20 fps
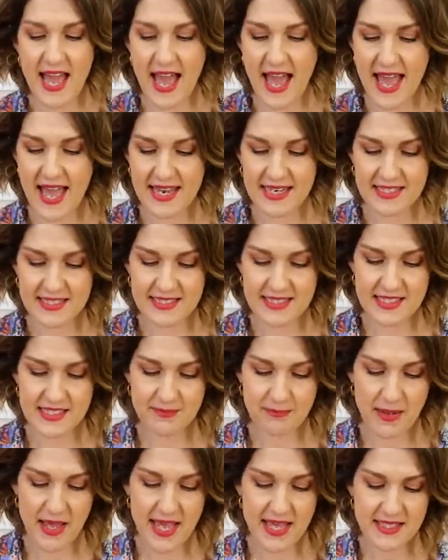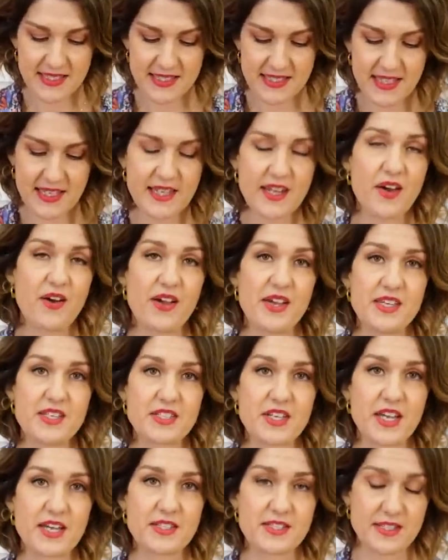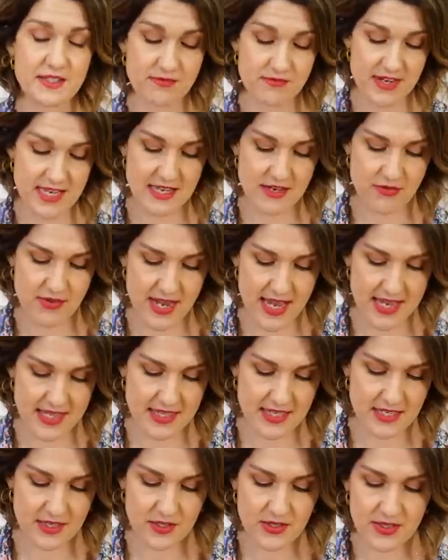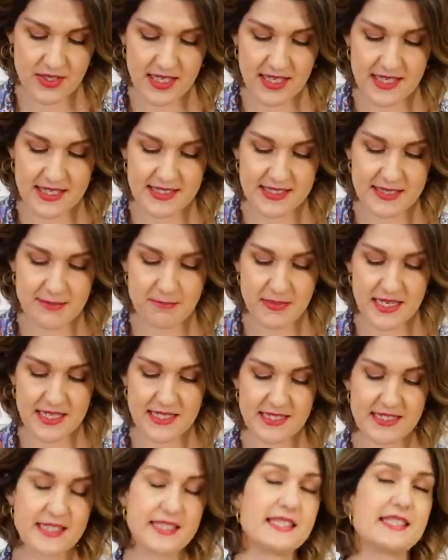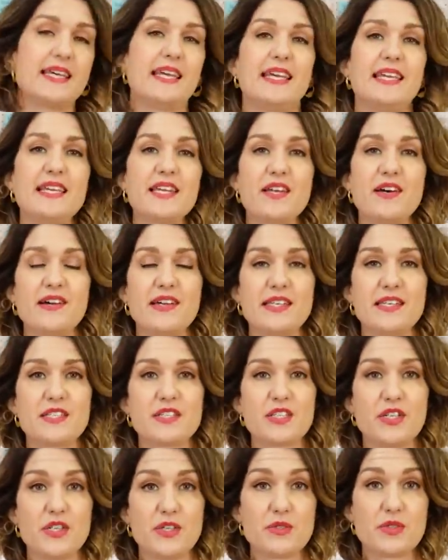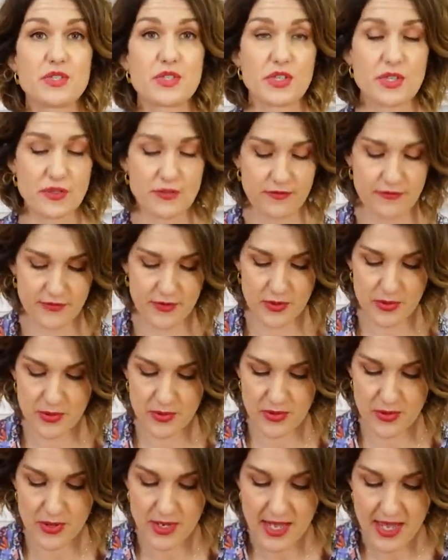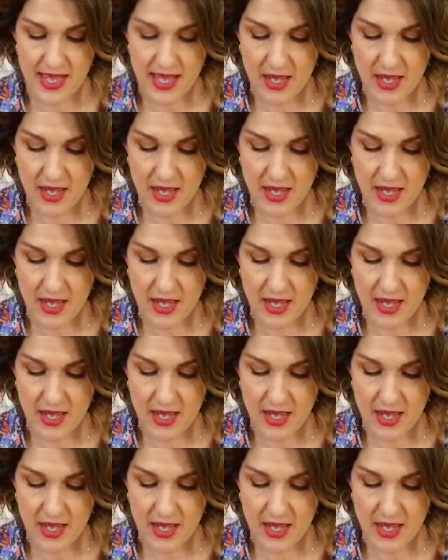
And the pattern I chose to recreate the look is Simplicity 9224,